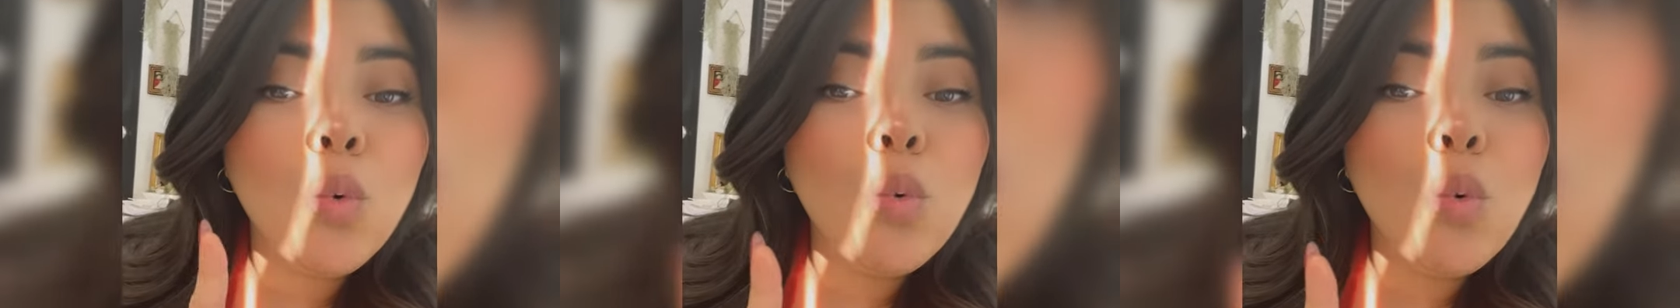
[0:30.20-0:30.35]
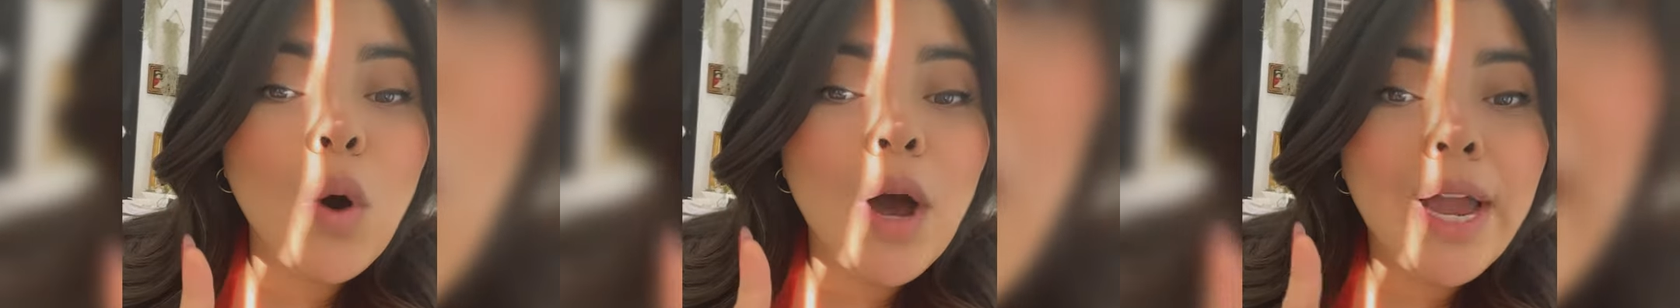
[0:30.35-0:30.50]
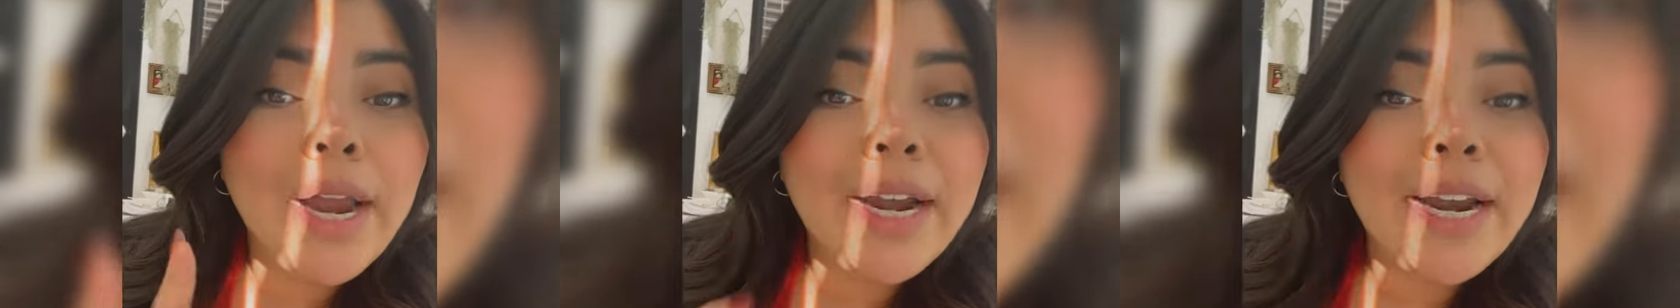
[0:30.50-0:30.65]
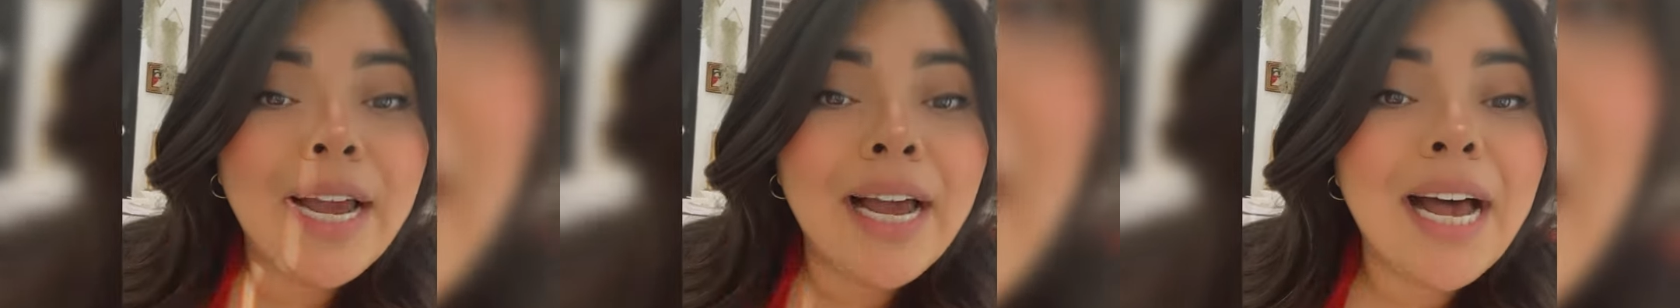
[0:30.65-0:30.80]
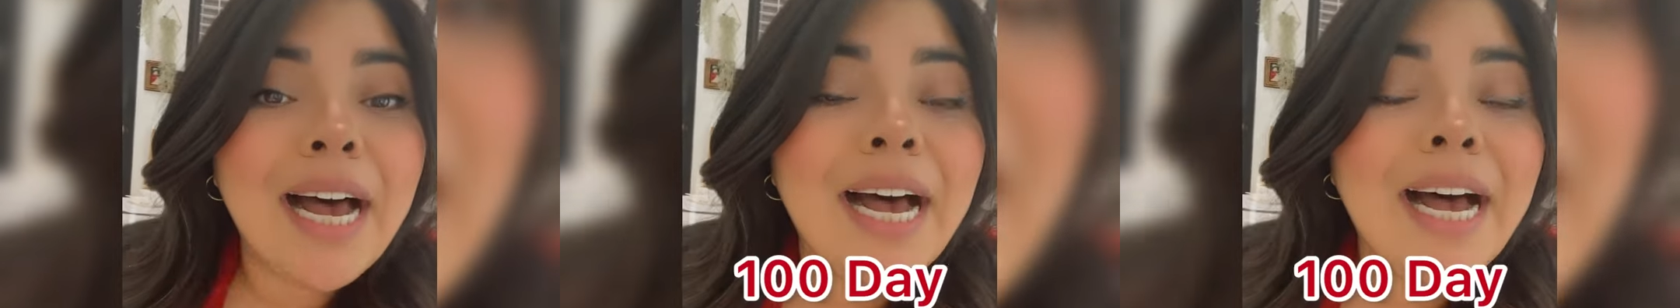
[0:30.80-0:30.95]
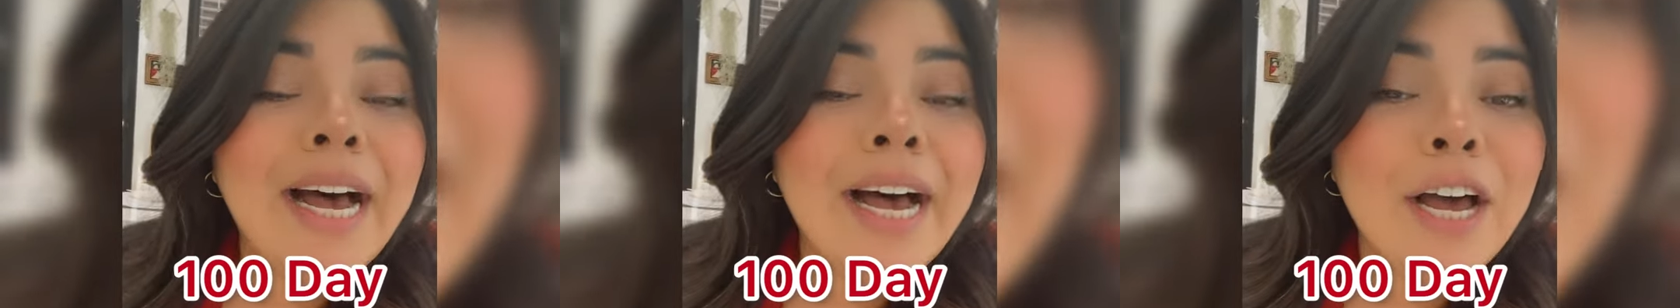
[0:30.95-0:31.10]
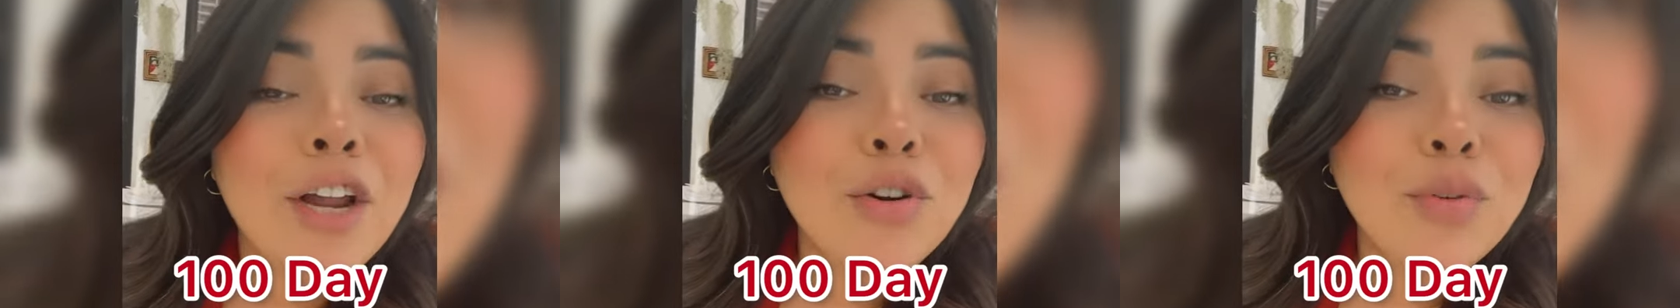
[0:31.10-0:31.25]
One, a
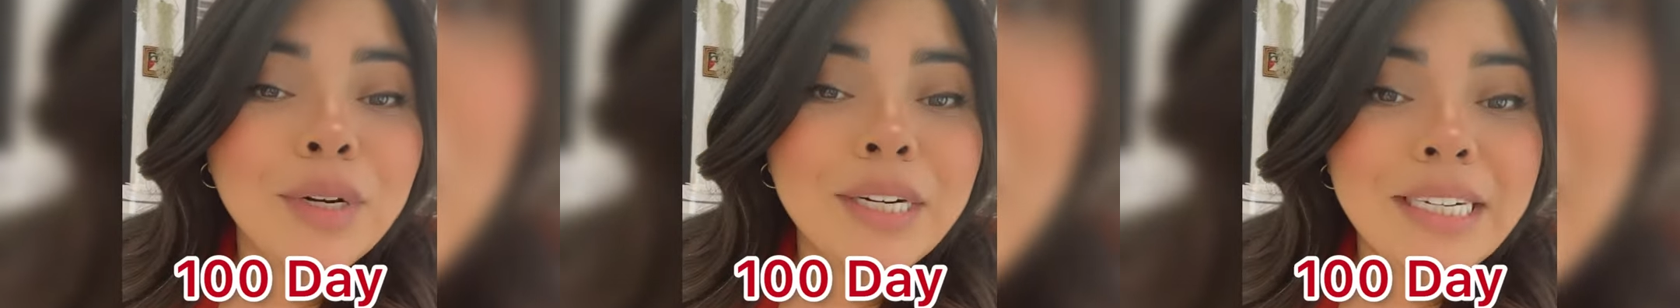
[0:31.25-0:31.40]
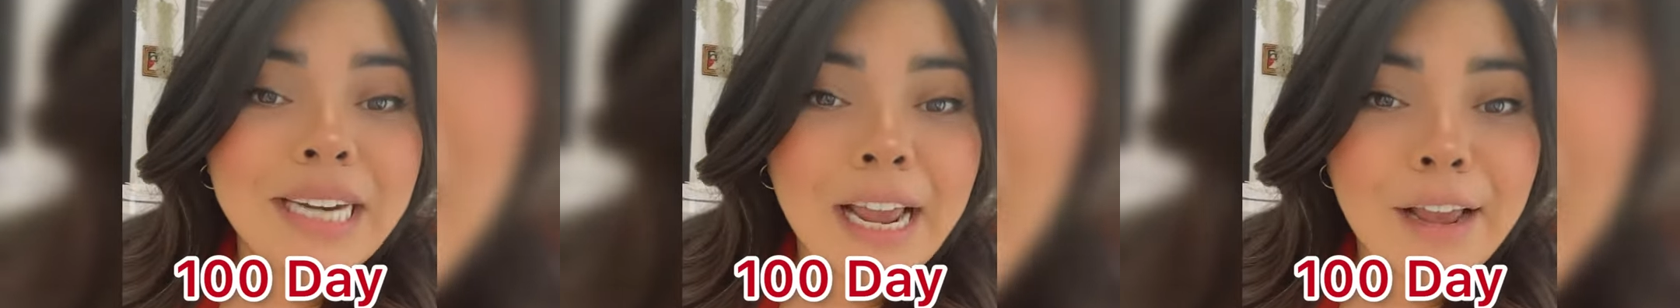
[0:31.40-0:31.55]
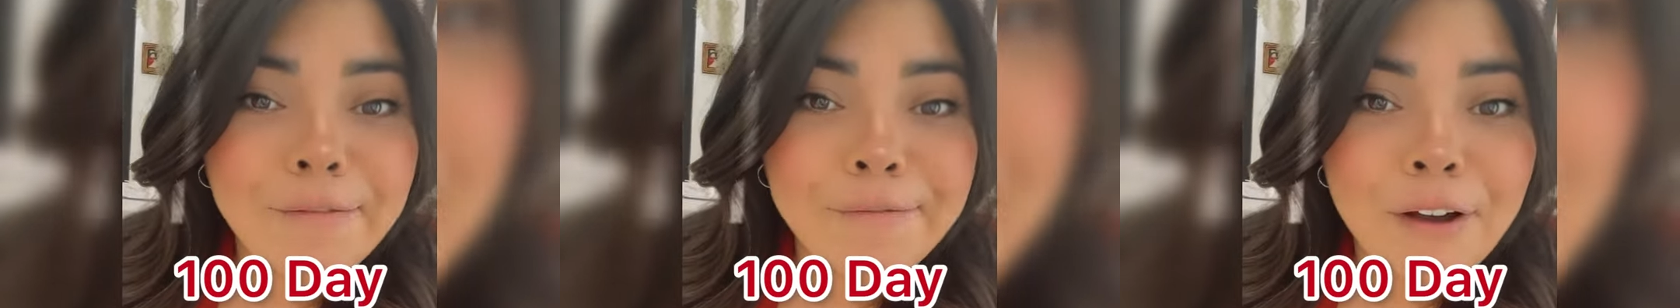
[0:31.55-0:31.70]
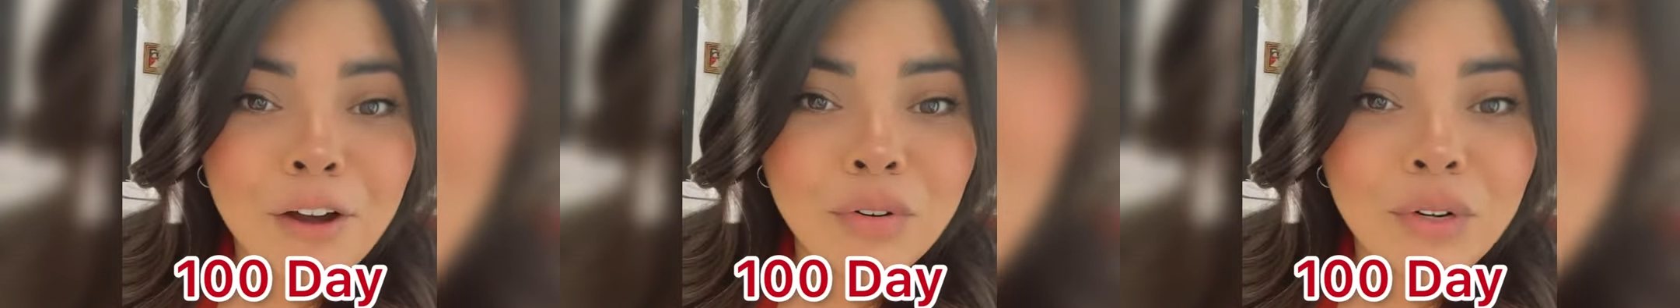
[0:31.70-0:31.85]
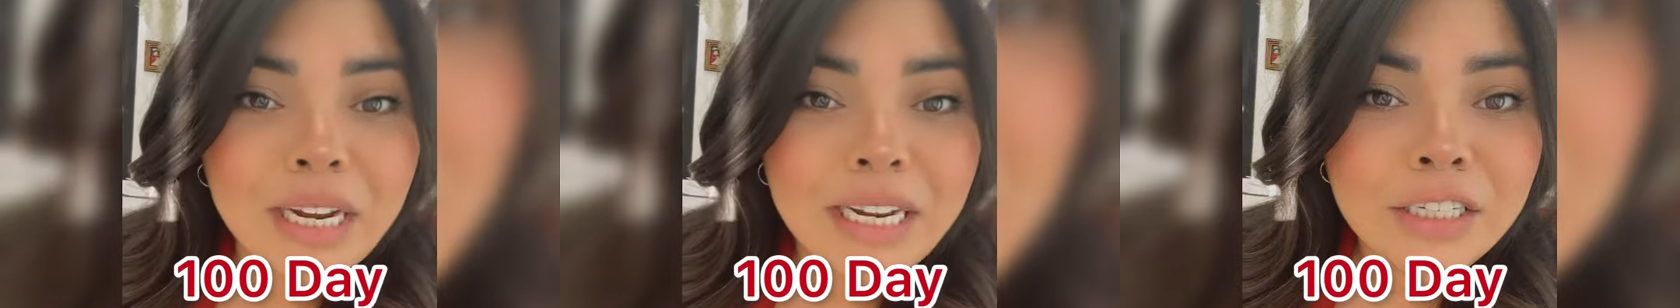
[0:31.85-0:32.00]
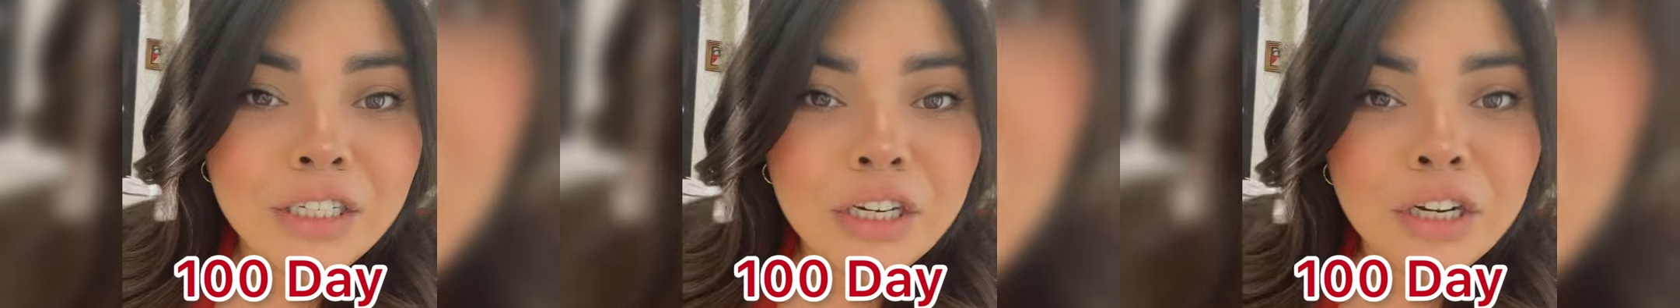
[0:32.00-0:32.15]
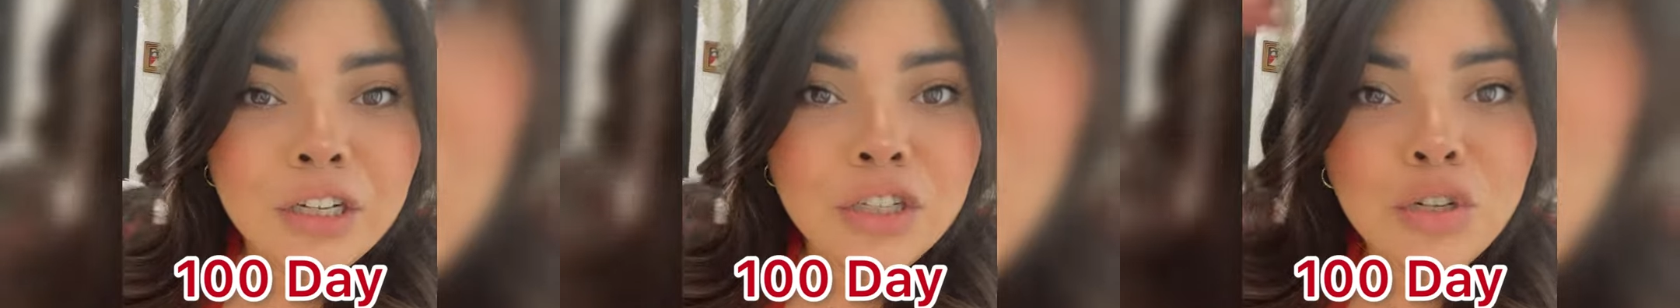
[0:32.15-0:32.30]
100 day
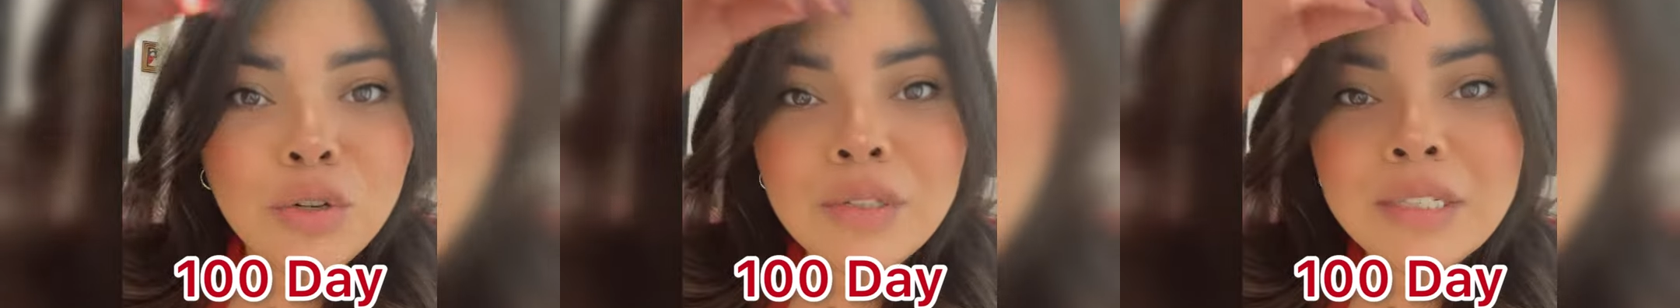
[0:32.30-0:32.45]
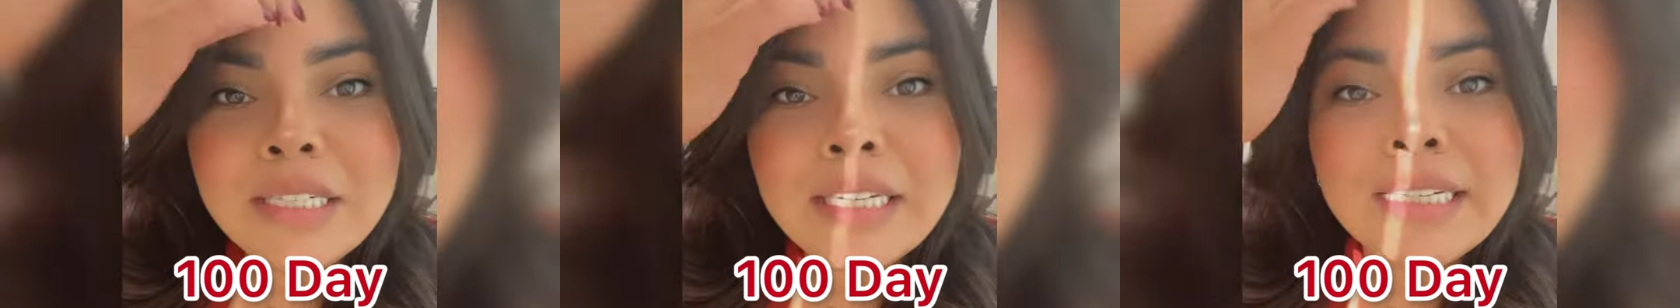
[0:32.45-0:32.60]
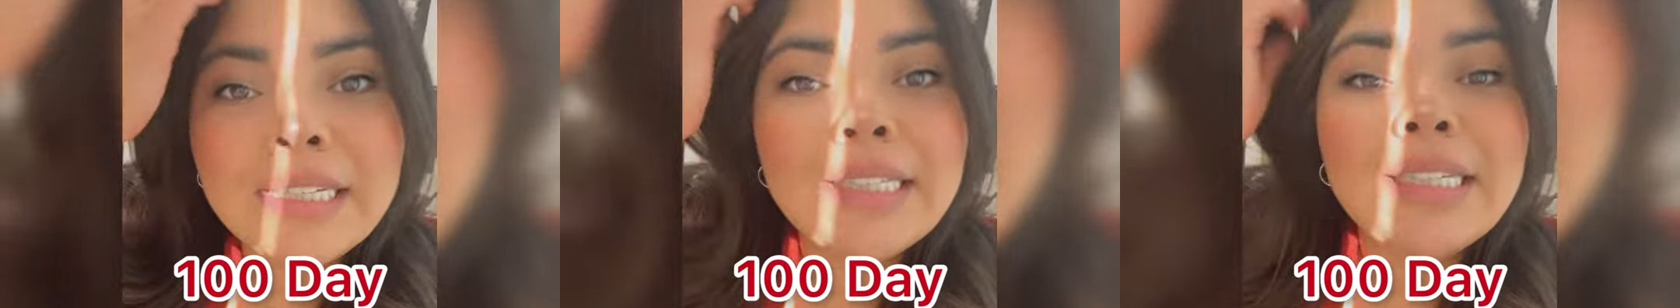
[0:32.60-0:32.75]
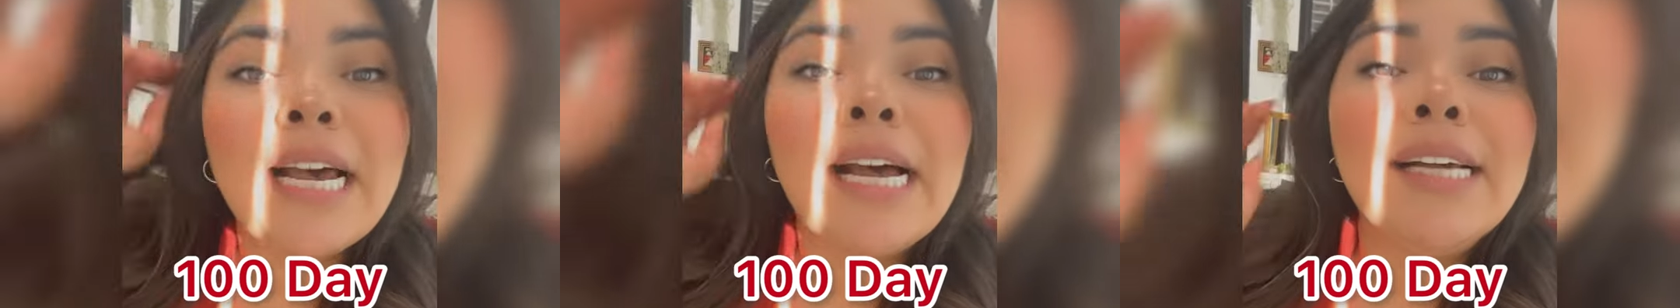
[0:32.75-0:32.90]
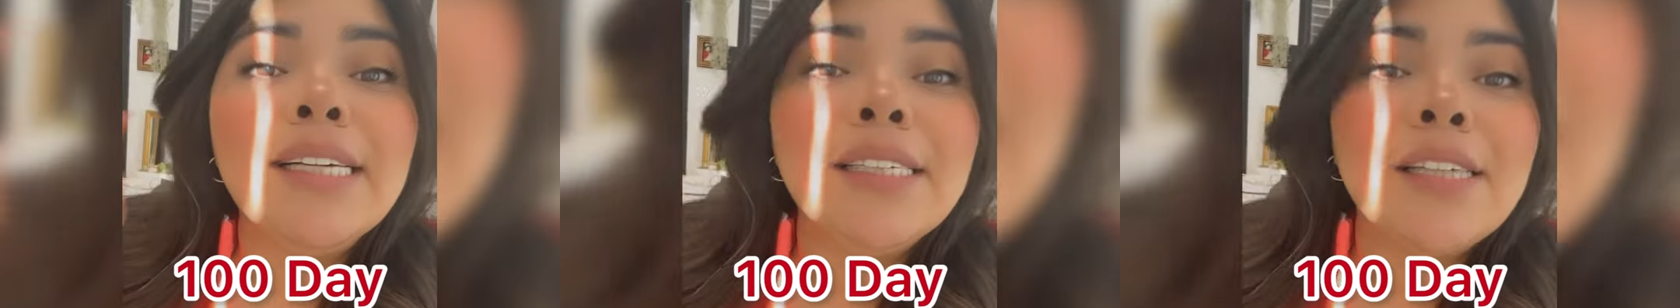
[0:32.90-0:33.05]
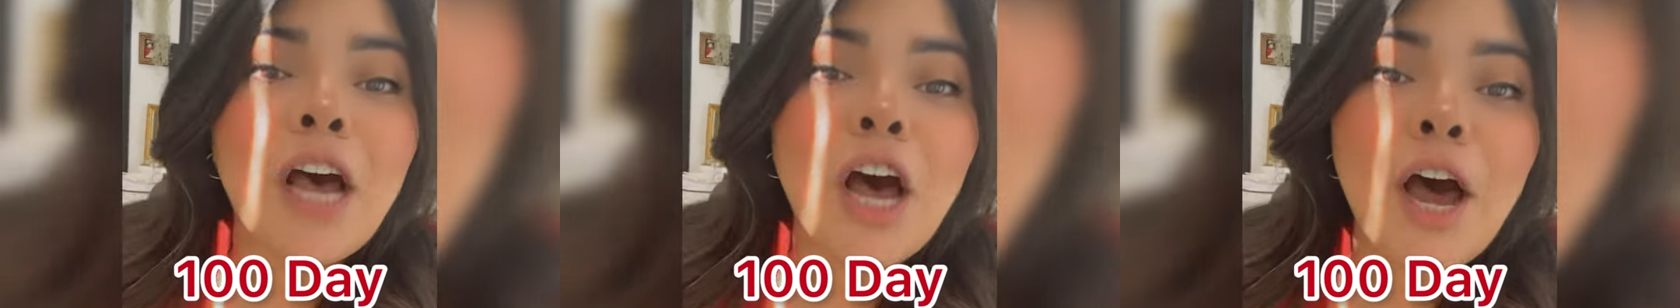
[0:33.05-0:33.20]
foundation to success